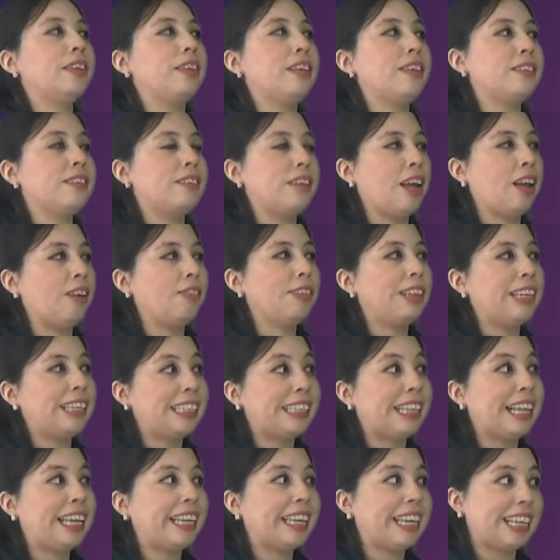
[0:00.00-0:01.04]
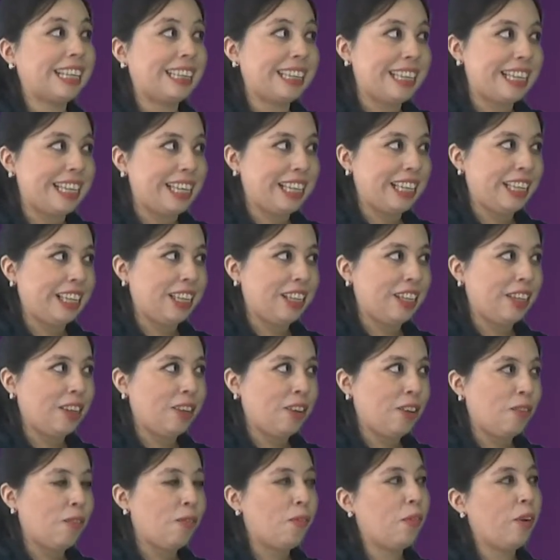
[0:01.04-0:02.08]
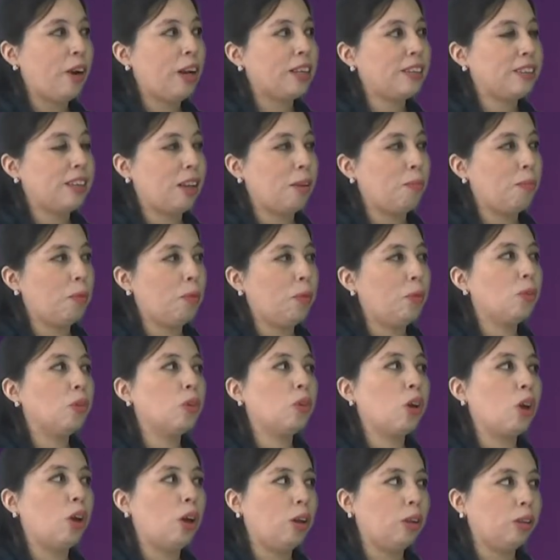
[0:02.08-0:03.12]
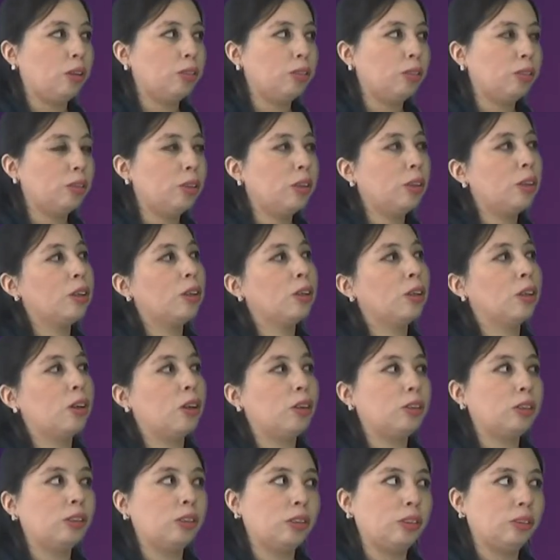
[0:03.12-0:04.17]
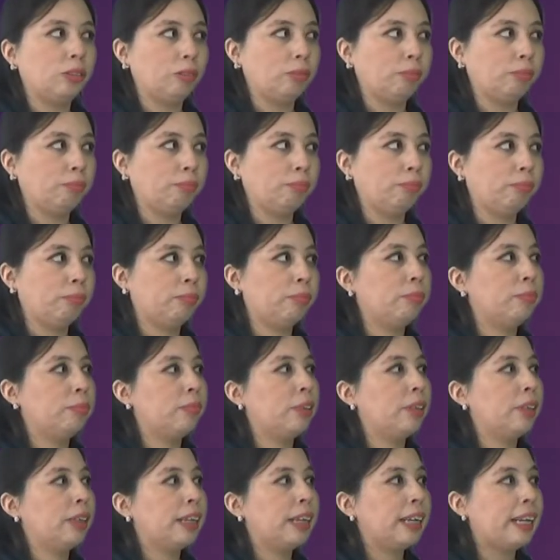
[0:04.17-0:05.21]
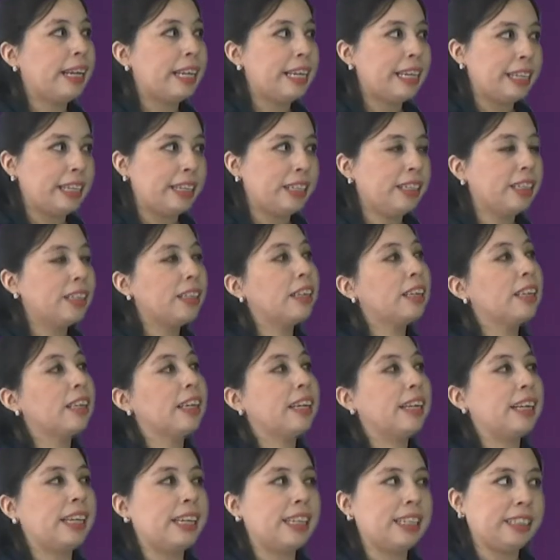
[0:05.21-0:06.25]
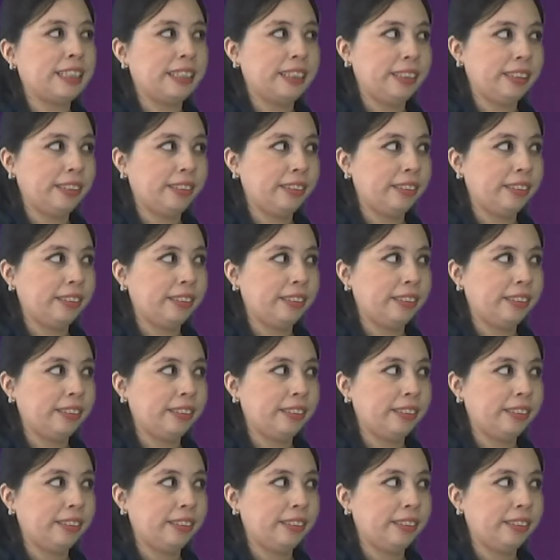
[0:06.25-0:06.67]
the sound is like an E. For example, hold, hold, clean, cleaned.